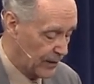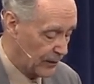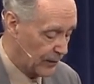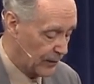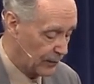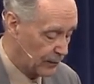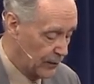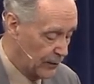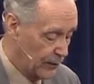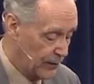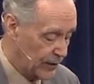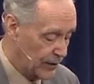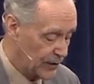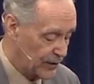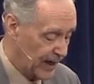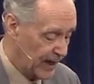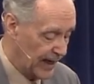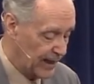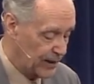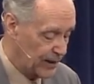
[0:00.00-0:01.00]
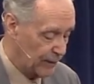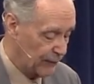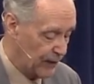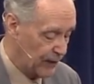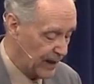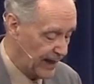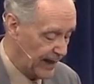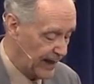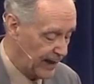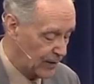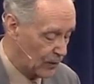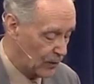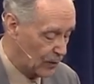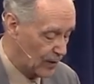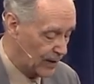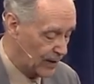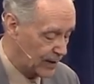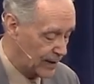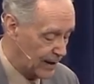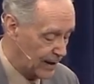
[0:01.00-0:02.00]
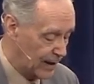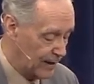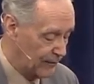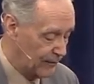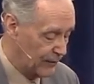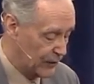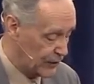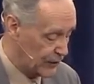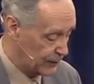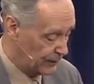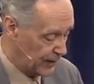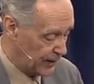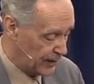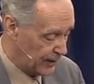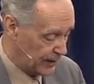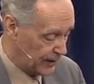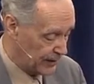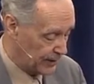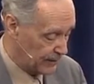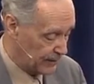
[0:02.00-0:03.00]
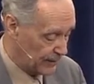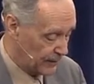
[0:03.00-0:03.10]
through the sanctifying work of the Spirit,